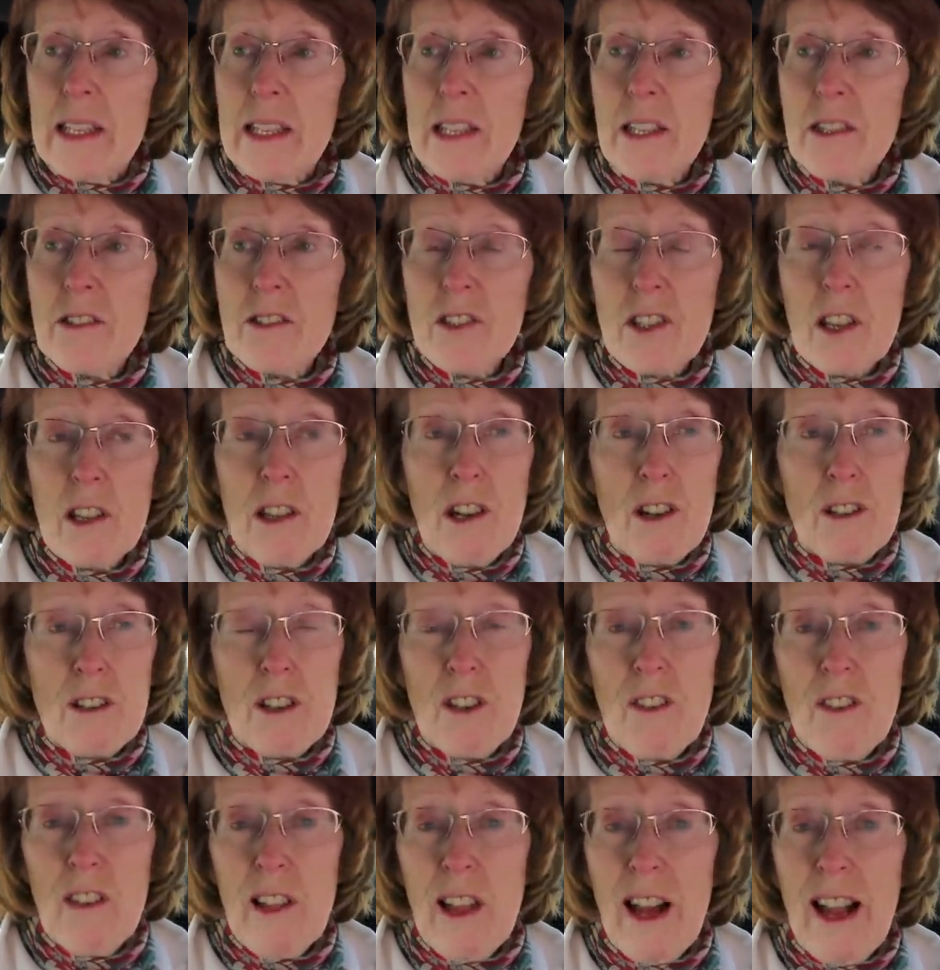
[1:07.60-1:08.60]
There's a
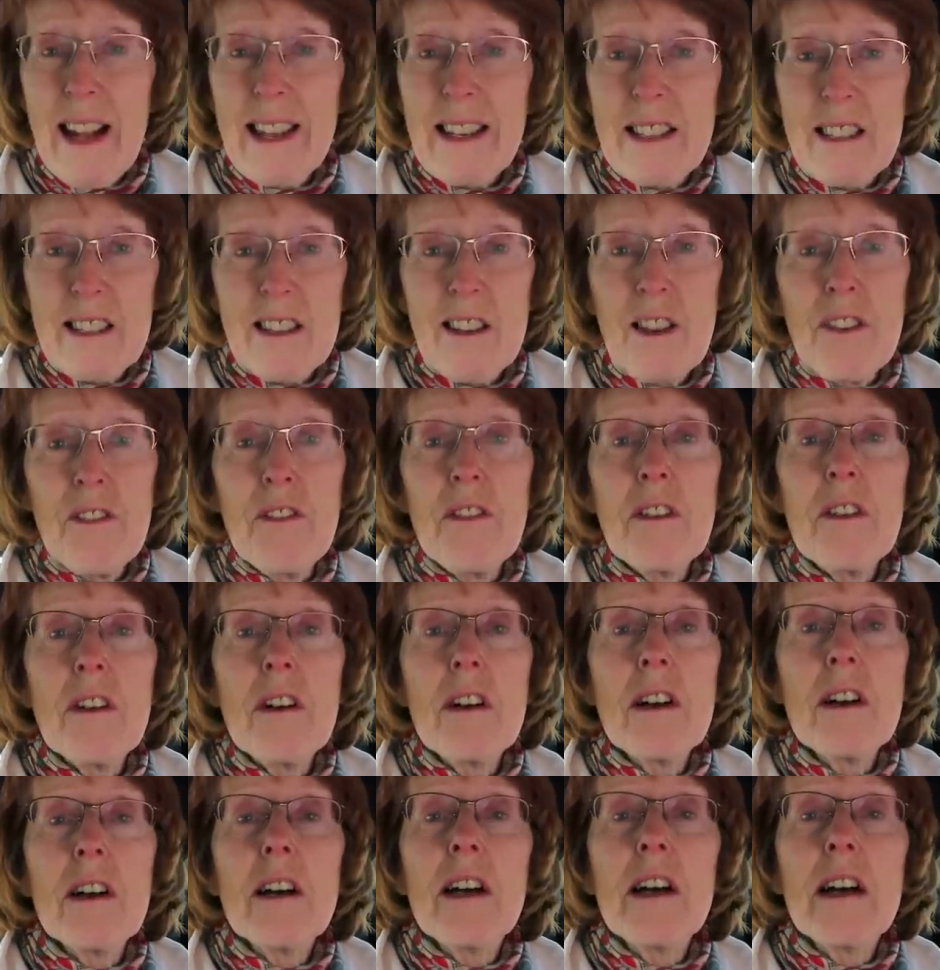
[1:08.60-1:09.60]
lot of lights on
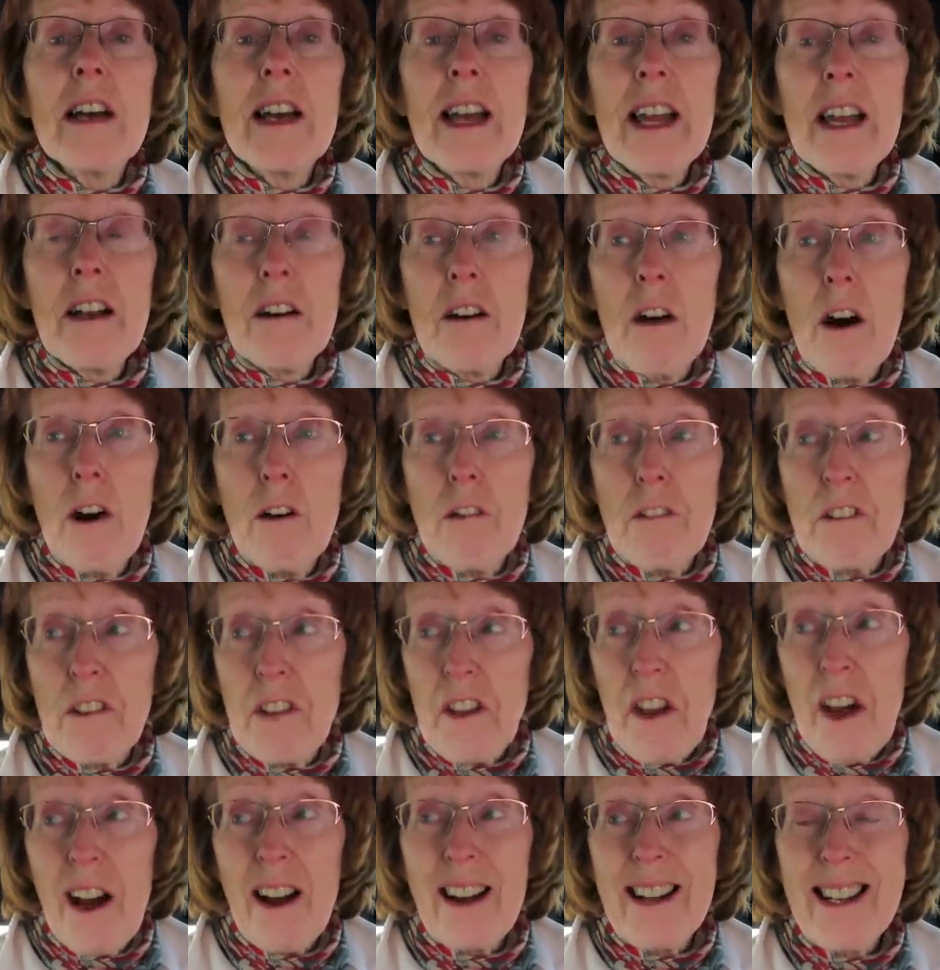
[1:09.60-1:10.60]
here
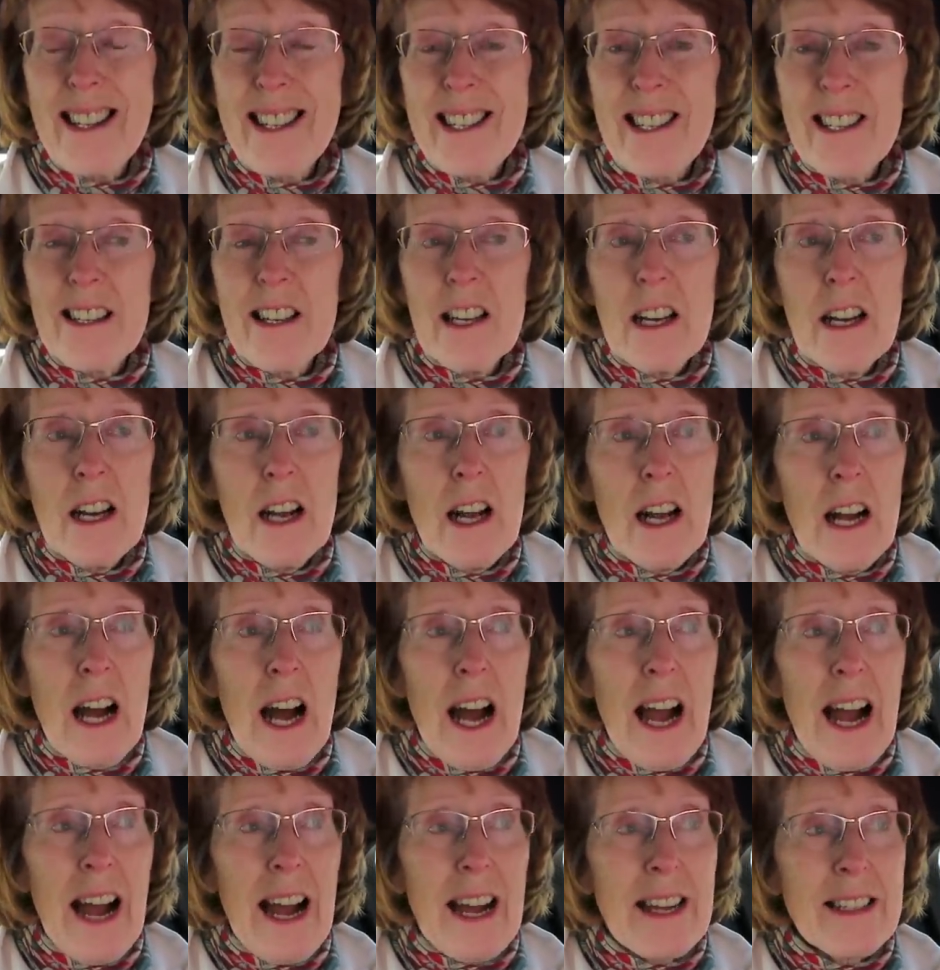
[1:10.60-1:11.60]
overnight,
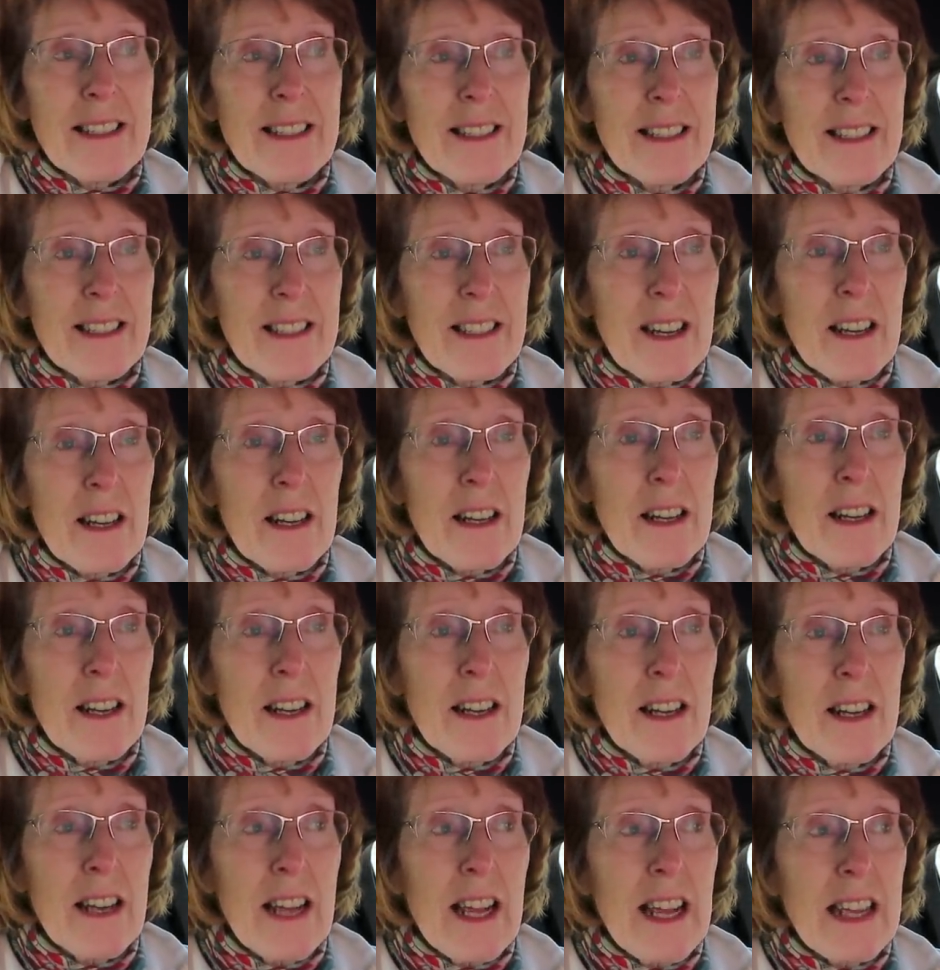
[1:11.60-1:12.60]
and
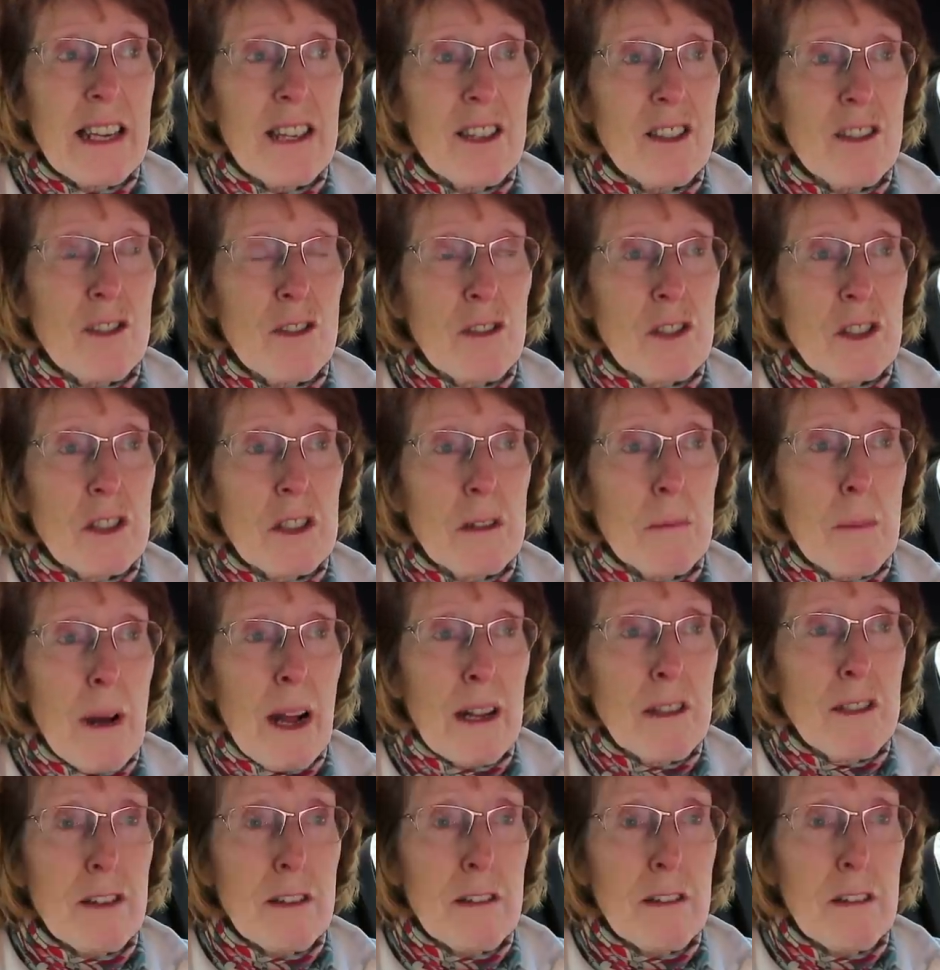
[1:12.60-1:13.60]
it's just a
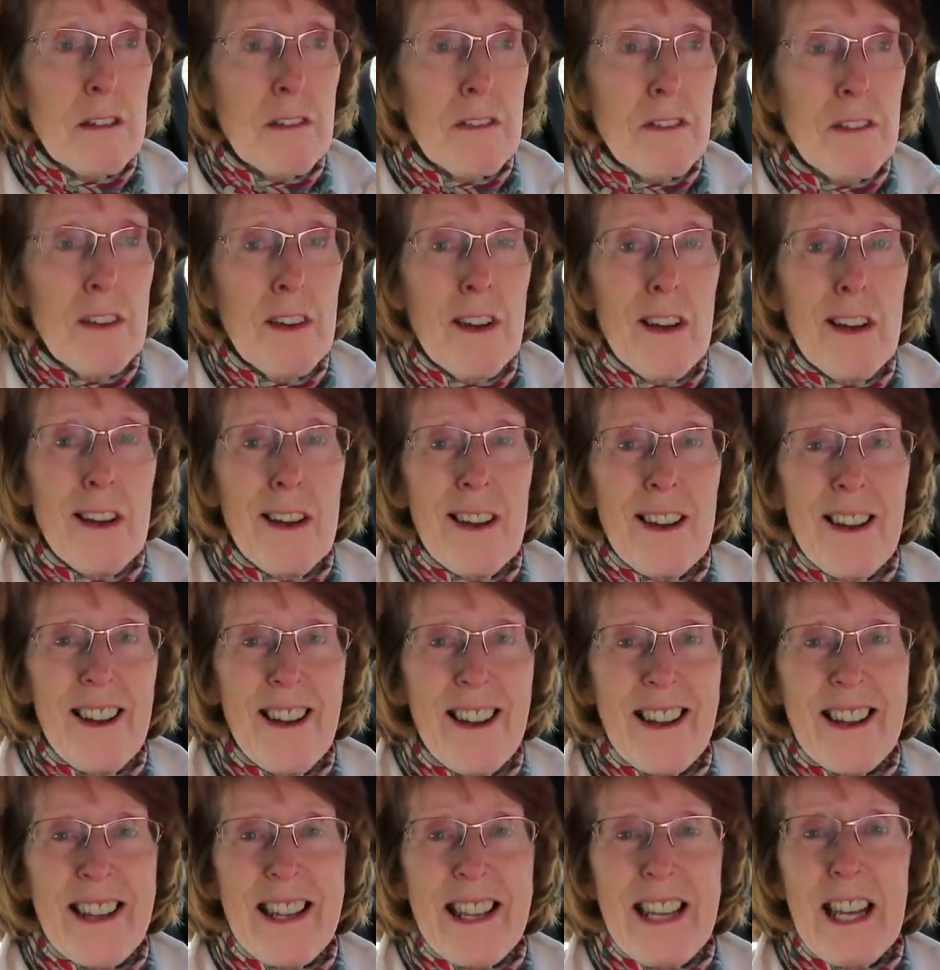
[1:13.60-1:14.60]
matter of
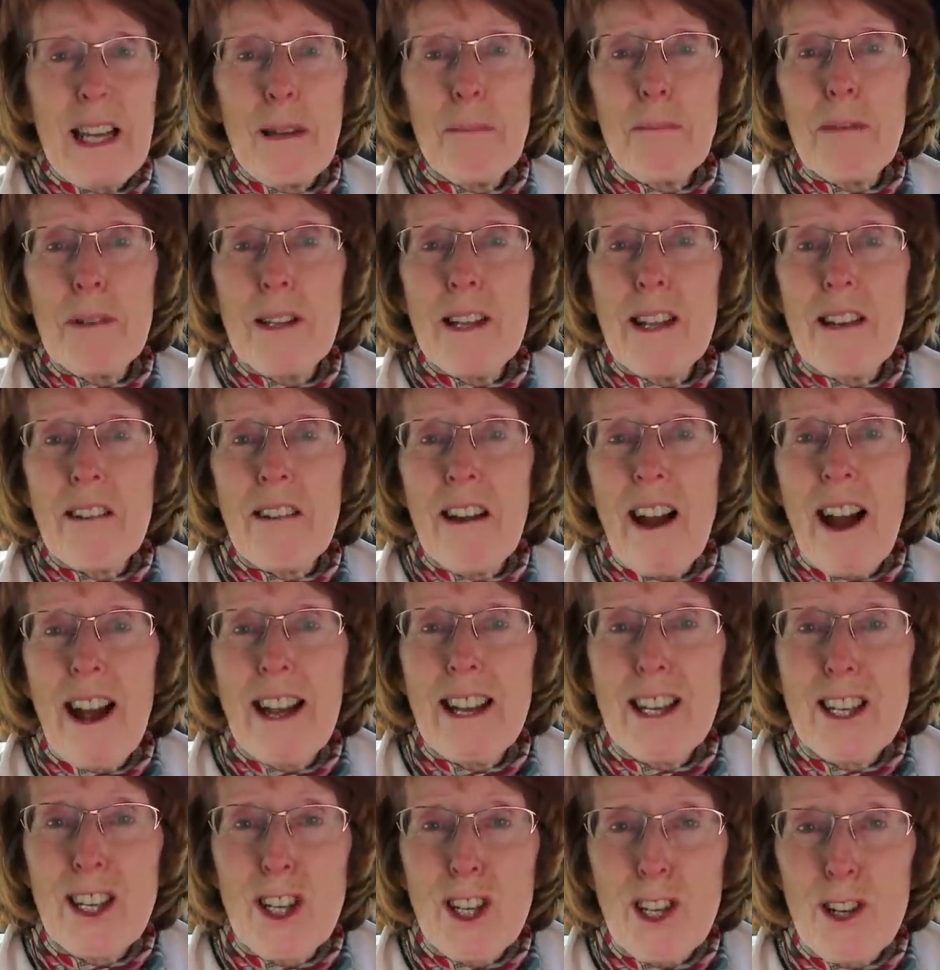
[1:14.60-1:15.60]
keeping your
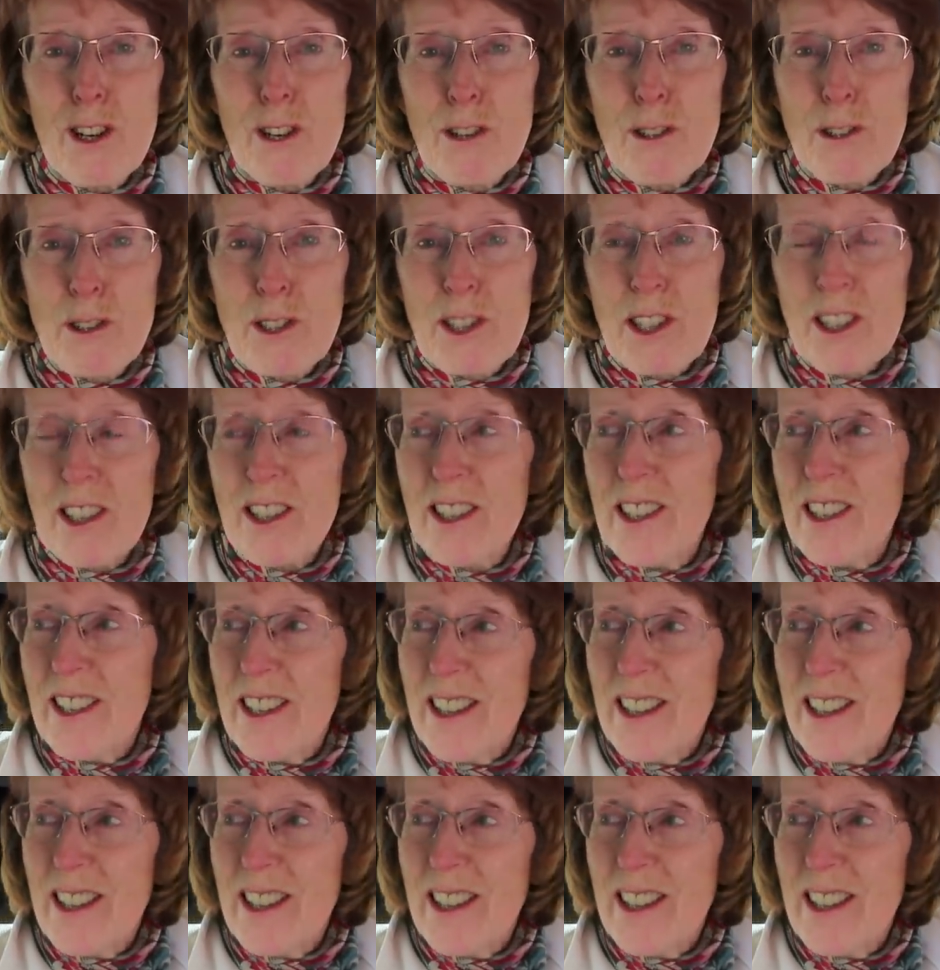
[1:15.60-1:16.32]
eyes shut.